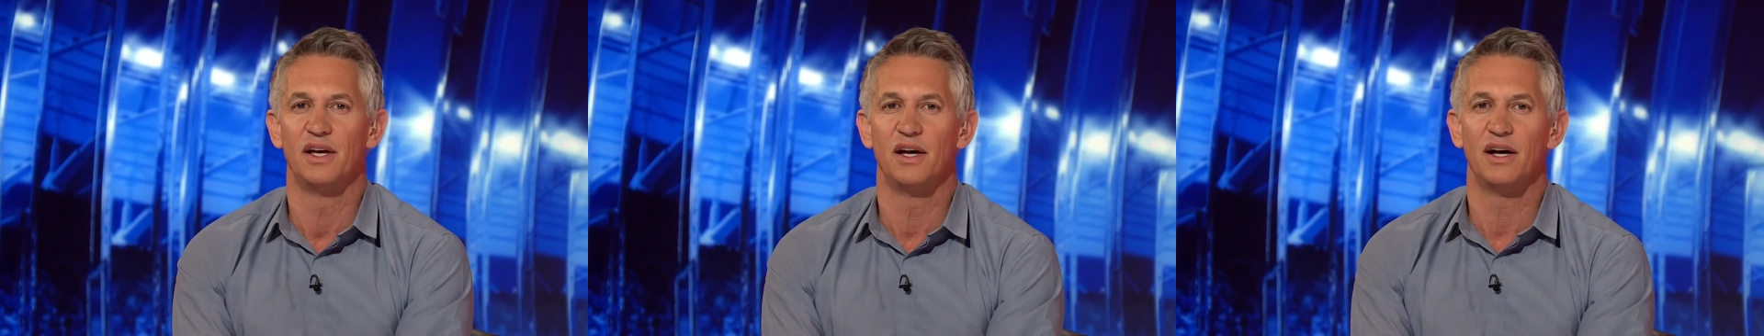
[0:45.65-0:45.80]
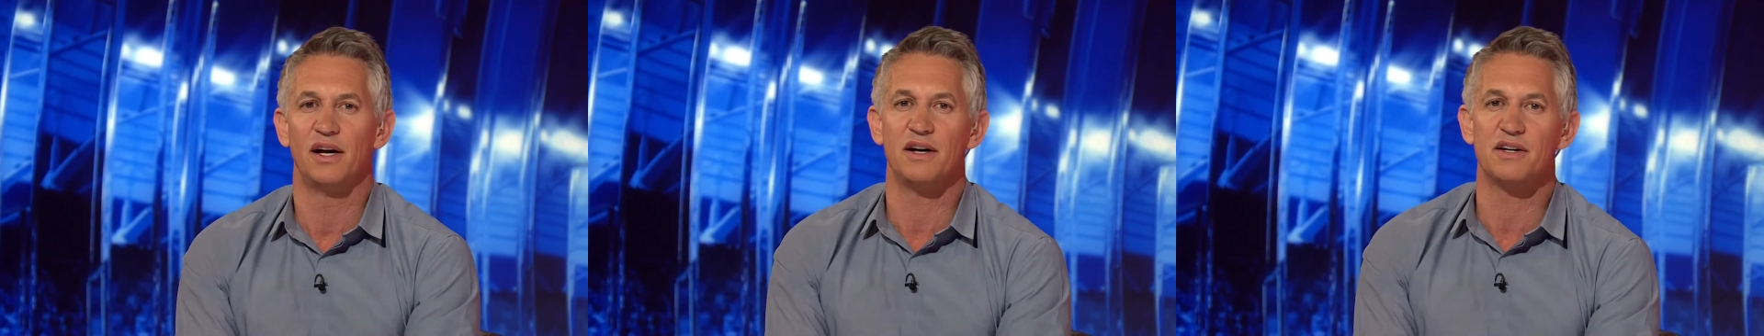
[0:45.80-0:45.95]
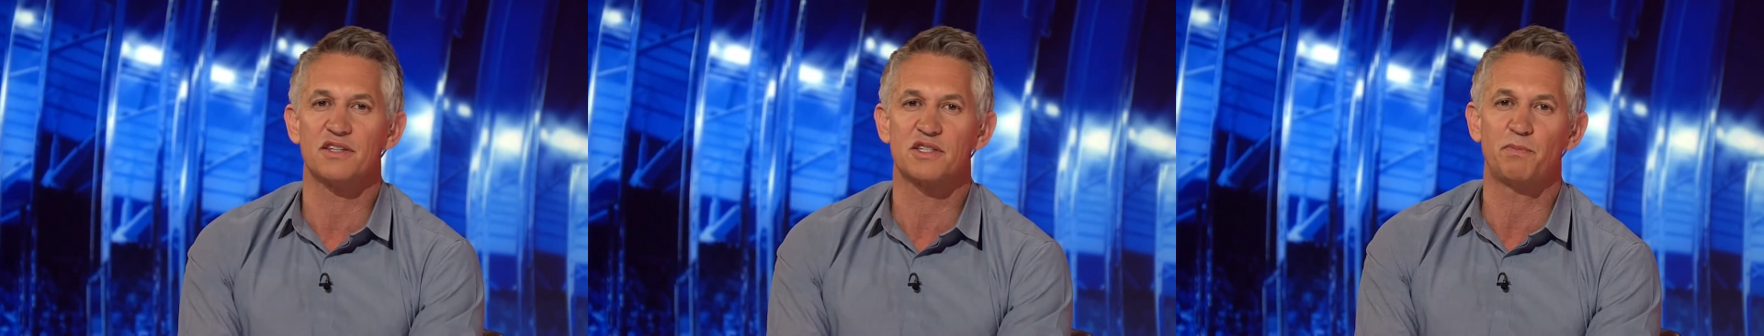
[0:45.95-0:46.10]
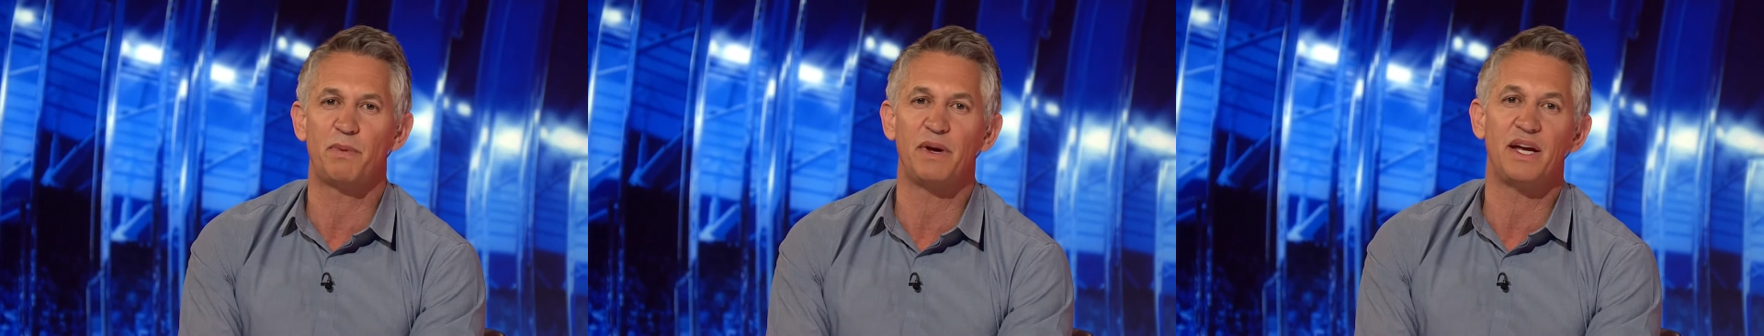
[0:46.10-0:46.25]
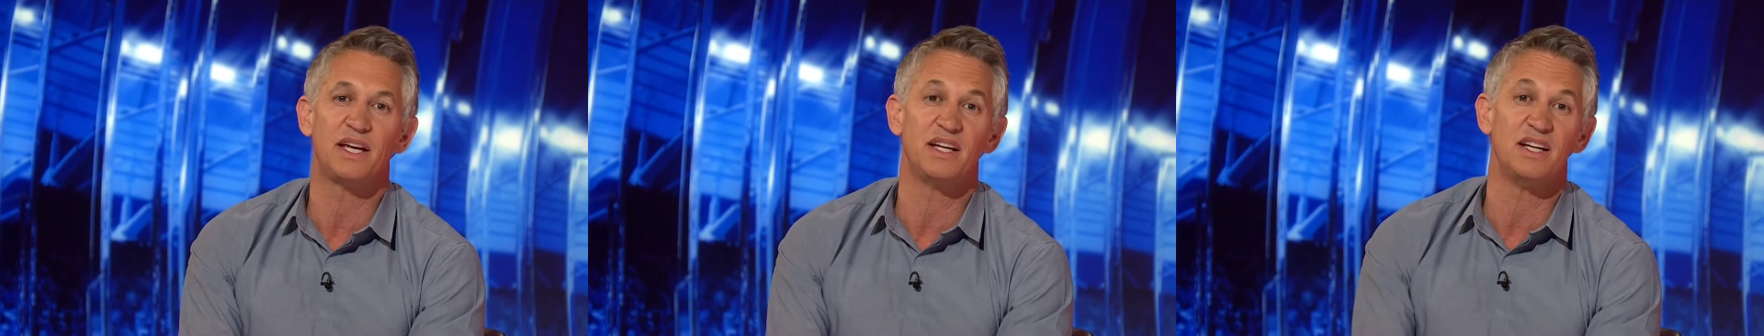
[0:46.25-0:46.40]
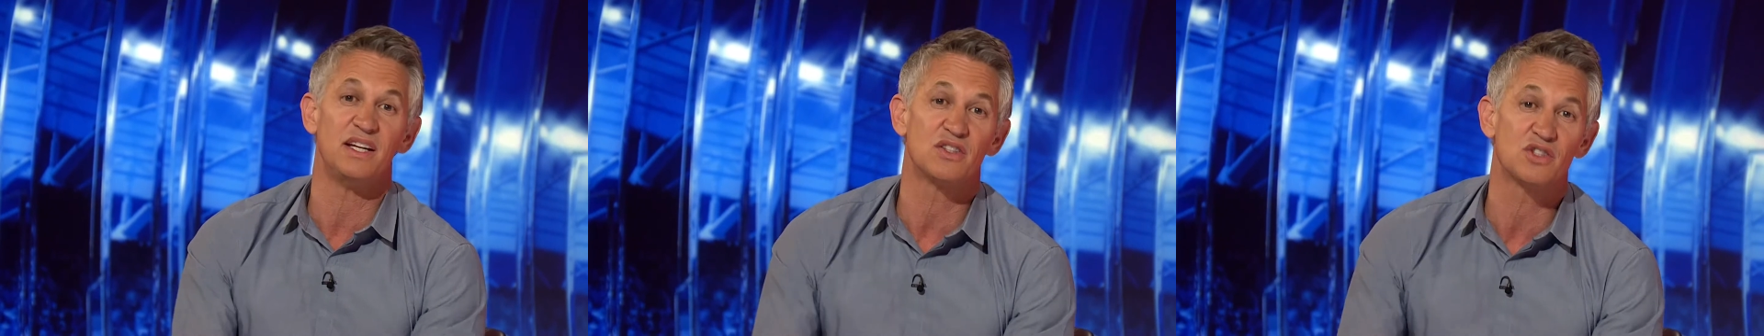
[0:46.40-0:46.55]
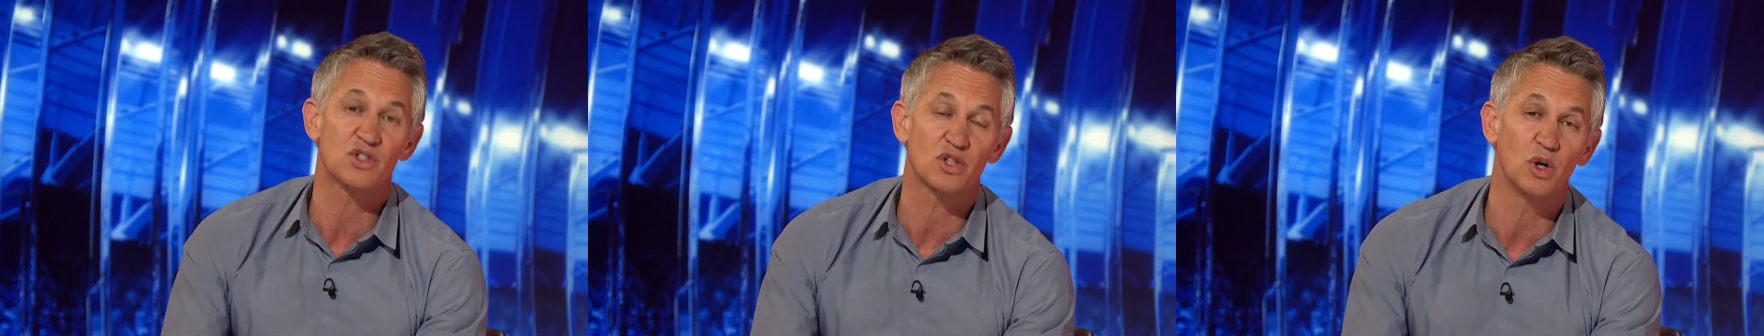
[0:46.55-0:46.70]
uh, speaking
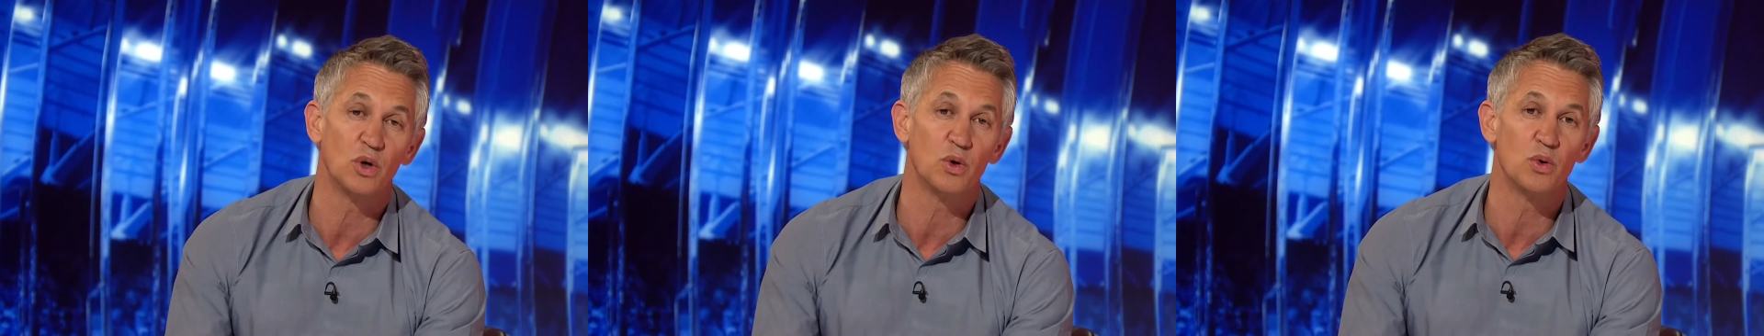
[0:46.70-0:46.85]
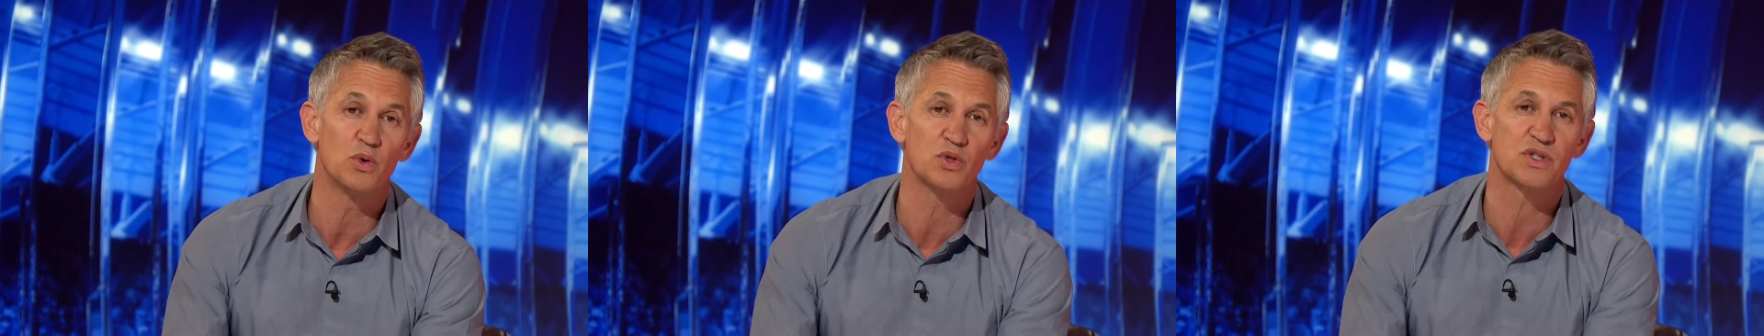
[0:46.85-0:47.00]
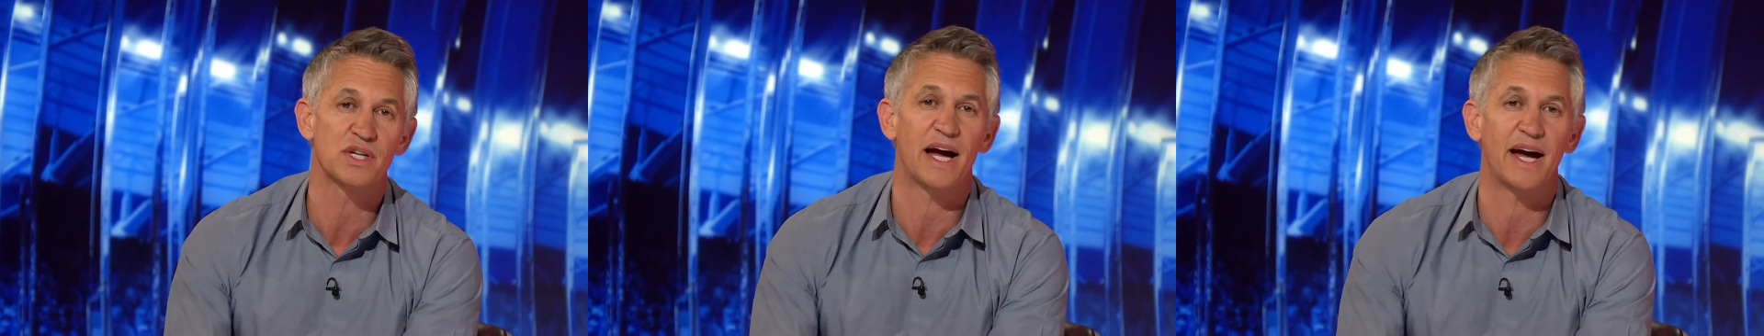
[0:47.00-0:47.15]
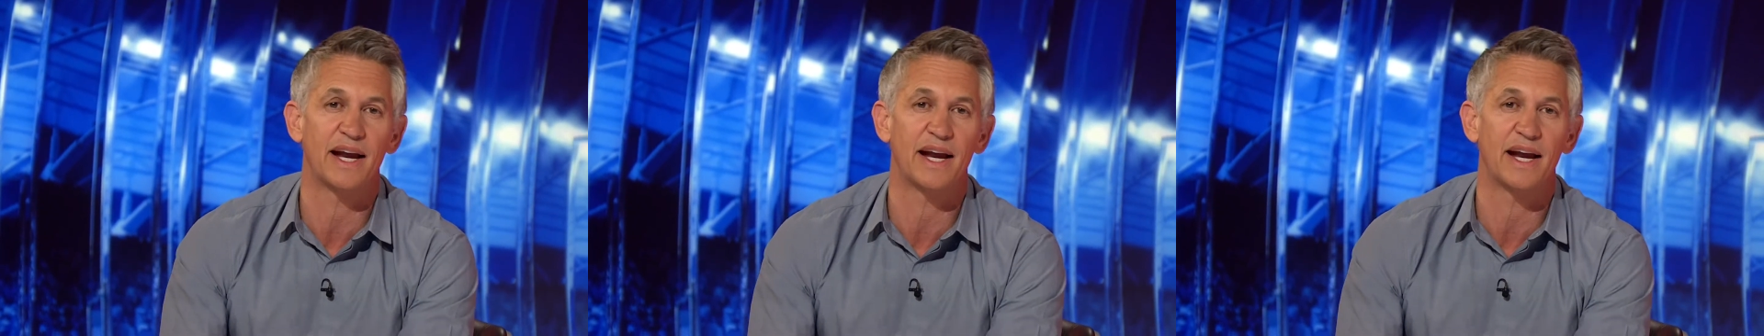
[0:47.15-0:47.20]
in schools